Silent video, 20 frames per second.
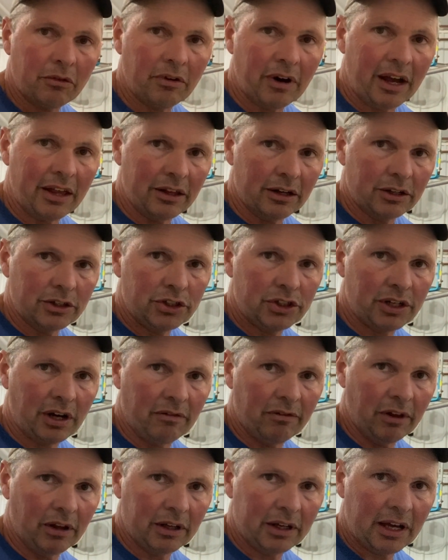rather
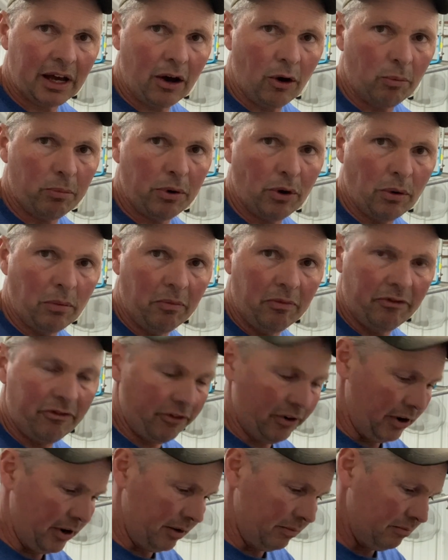shovel cow poop
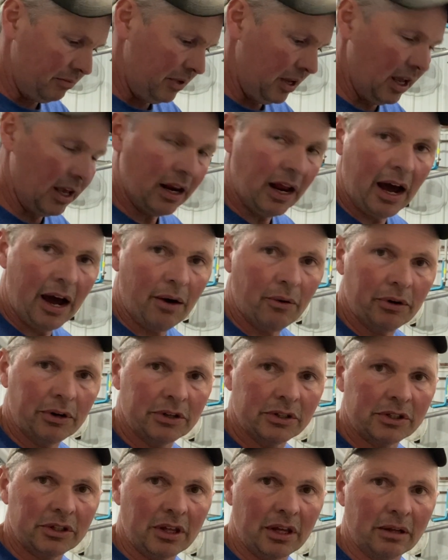for 8
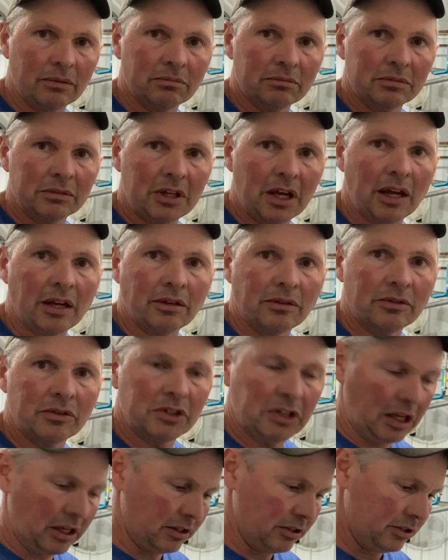hours than take
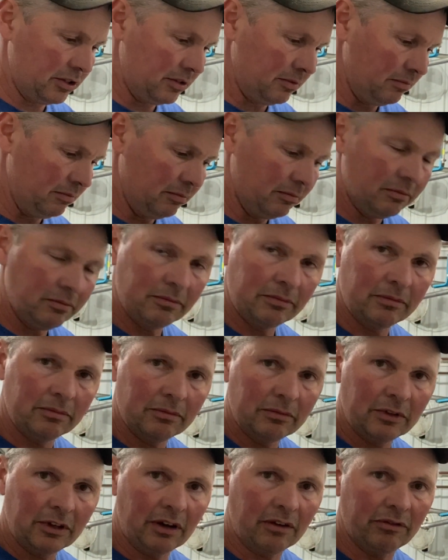6
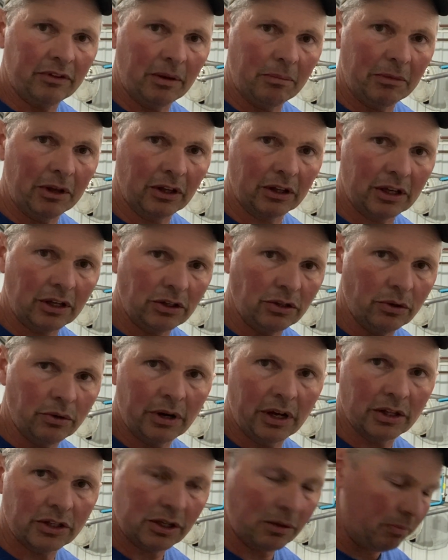of the milking
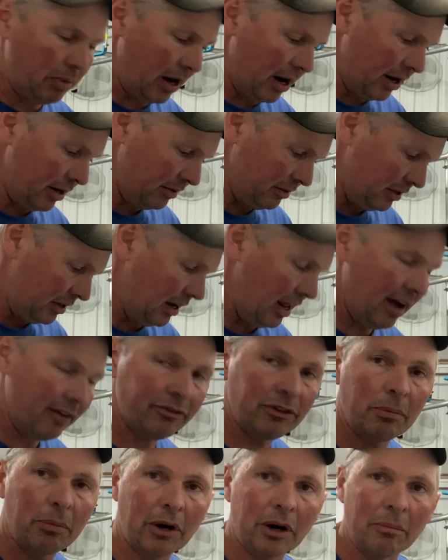units apart and have to
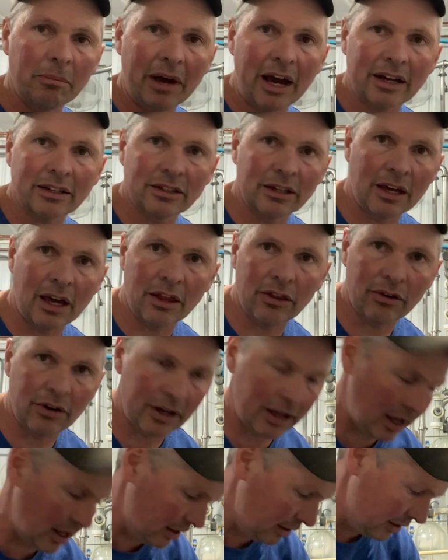put them back together
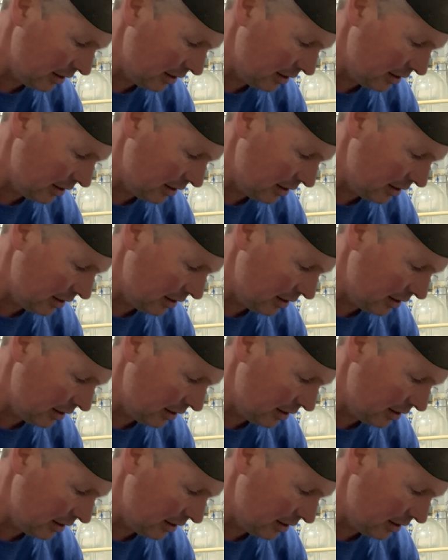again.